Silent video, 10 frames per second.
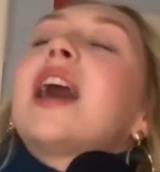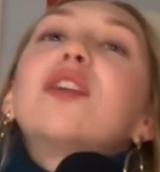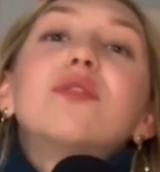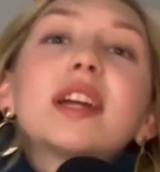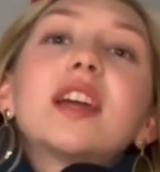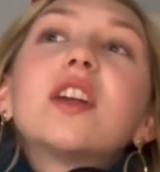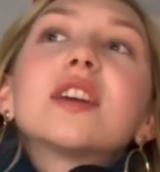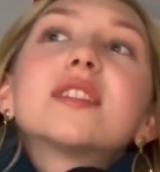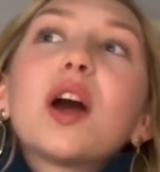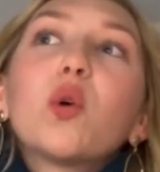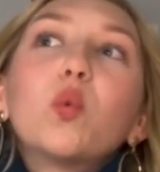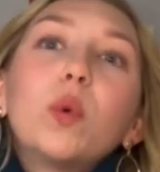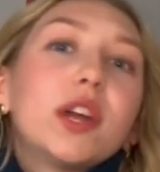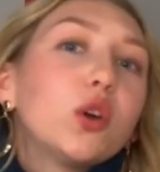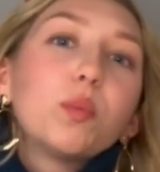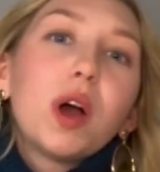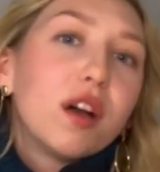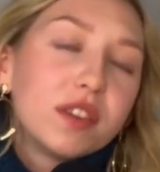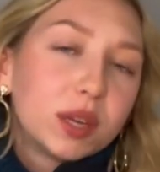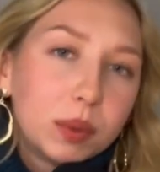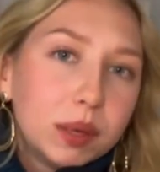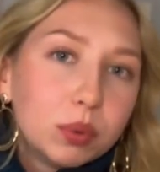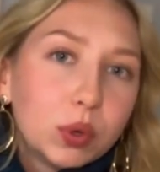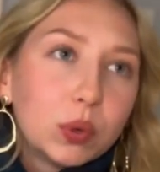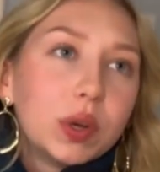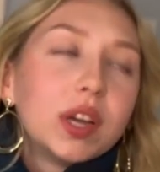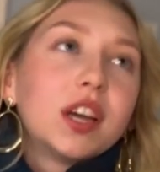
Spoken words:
and recognize that we're not perfect people